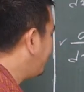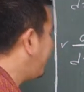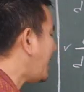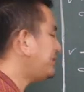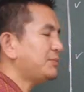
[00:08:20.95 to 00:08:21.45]

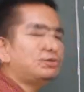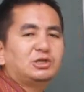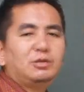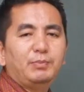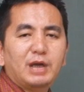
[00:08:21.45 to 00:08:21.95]
5 times
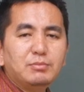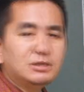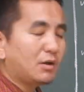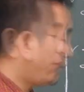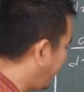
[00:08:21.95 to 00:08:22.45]
3 becomes
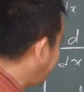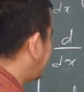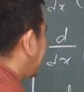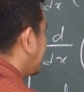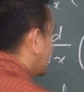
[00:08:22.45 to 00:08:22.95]
15.